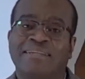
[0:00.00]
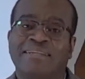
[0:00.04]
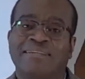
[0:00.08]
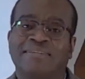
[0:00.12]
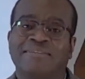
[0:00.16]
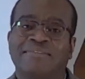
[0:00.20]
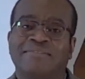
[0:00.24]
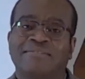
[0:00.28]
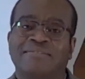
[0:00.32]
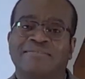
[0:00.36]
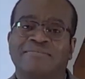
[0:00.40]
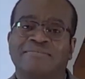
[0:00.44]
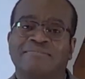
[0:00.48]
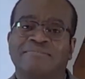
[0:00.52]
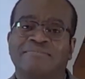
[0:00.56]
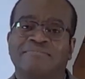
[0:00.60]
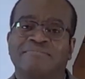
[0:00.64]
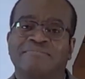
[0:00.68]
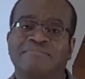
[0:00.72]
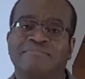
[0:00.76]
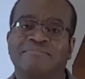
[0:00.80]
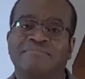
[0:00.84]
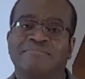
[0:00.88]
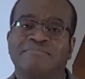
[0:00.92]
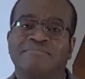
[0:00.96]

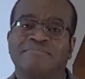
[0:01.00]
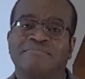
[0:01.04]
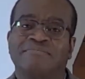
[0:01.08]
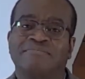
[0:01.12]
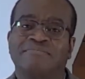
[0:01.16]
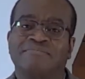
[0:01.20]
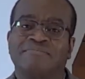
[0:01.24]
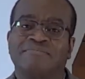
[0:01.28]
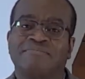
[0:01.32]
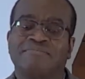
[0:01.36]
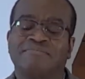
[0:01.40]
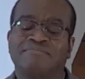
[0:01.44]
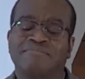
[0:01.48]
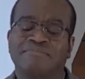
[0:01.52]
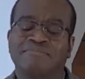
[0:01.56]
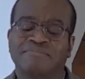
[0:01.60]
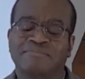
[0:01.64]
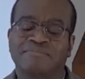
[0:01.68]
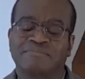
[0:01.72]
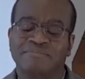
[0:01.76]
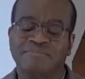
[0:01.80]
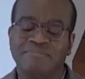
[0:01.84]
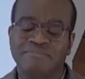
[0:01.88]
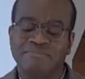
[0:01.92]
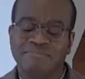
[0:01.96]

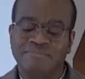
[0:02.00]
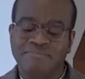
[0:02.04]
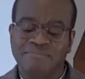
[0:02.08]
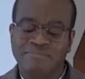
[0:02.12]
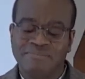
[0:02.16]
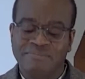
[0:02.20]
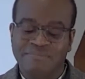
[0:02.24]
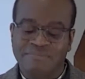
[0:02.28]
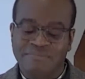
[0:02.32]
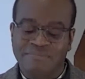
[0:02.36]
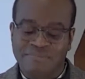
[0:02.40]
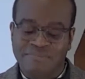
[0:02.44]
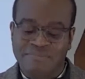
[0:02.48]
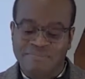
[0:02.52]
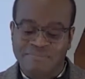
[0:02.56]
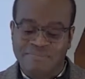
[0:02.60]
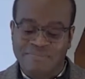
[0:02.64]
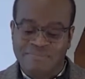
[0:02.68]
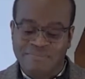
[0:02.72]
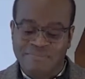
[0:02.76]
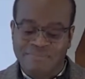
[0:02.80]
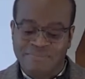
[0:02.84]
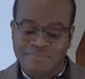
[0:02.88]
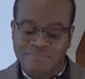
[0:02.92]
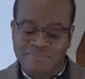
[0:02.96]

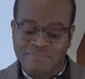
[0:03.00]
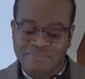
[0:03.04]
(silence)